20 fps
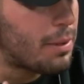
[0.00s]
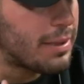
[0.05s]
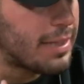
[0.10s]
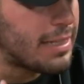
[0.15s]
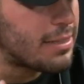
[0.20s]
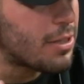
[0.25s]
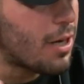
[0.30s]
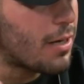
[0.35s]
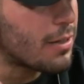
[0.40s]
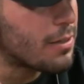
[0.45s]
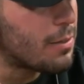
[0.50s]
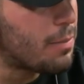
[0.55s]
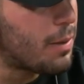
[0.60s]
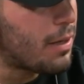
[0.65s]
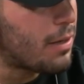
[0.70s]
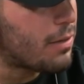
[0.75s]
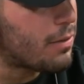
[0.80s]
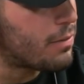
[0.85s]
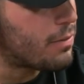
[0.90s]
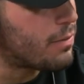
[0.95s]
But they talked
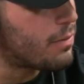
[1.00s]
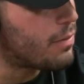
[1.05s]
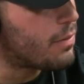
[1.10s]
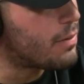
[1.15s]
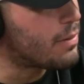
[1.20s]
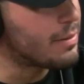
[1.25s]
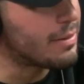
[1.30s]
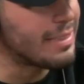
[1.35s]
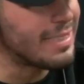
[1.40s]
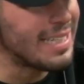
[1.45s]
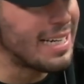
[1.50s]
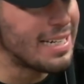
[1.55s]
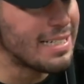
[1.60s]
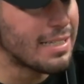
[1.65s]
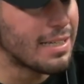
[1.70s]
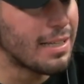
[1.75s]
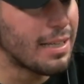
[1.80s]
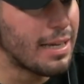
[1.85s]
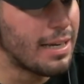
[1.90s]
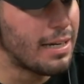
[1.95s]
about
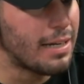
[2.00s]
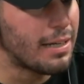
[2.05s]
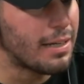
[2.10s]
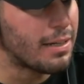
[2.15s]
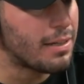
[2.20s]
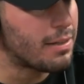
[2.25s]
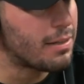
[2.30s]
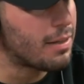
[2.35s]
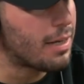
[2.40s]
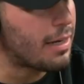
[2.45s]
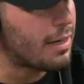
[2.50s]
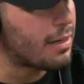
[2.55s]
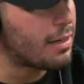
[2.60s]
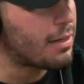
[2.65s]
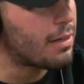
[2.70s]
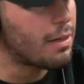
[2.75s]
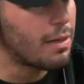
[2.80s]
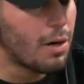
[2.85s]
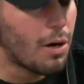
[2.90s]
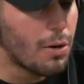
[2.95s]
de-escalating it. Like,
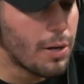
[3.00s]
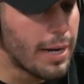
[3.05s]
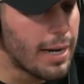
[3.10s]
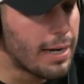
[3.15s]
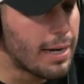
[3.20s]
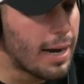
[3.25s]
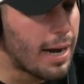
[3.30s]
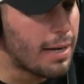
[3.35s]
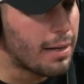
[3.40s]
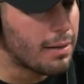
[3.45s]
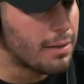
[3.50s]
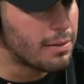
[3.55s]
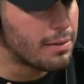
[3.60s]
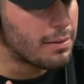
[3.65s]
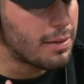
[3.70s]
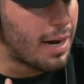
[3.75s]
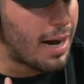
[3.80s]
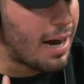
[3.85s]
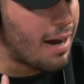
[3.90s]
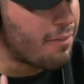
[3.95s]
okay, guy,
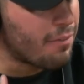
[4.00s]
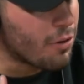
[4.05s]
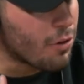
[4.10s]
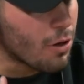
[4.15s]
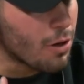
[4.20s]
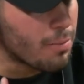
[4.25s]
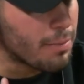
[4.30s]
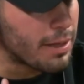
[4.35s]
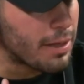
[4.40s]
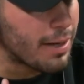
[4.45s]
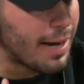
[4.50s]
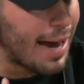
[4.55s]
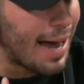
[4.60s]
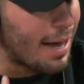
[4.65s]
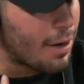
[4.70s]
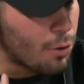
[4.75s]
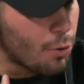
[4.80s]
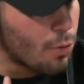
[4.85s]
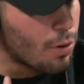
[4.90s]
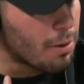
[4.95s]
I have your arm here.
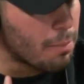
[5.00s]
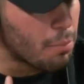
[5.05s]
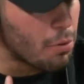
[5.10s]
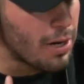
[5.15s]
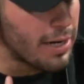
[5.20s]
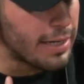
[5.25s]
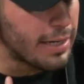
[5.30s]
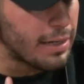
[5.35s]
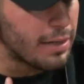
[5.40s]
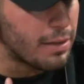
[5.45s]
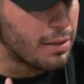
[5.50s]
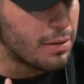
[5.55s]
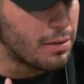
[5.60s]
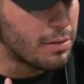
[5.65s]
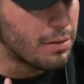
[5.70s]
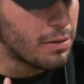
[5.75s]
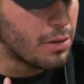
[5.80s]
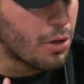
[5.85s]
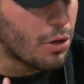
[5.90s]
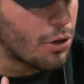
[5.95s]
I don't want to break it.
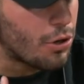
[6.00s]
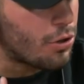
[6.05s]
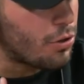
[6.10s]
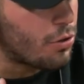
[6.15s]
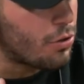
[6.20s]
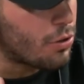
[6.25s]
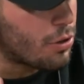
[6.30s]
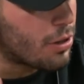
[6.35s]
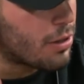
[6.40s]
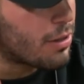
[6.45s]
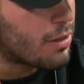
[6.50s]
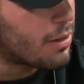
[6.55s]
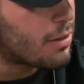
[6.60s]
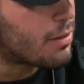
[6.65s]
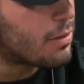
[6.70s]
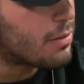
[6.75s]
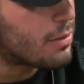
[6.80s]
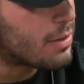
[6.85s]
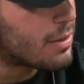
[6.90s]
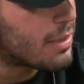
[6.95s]
Are you going to